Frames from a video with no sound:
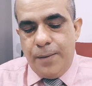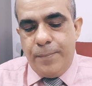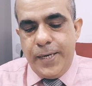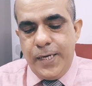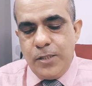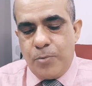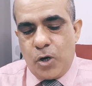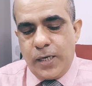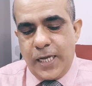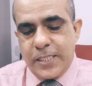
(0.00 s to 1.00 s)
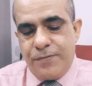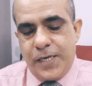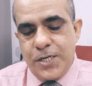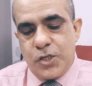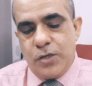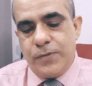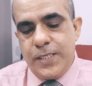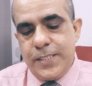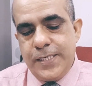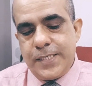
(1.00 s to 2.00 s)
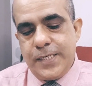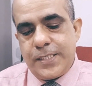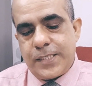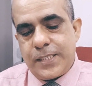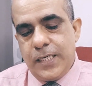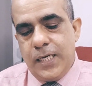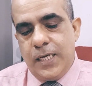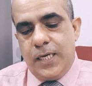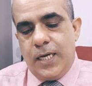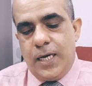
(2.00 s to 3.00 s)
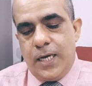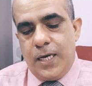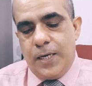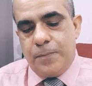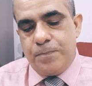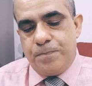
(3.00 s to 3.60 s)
Mainly the broad classification of the disease is, when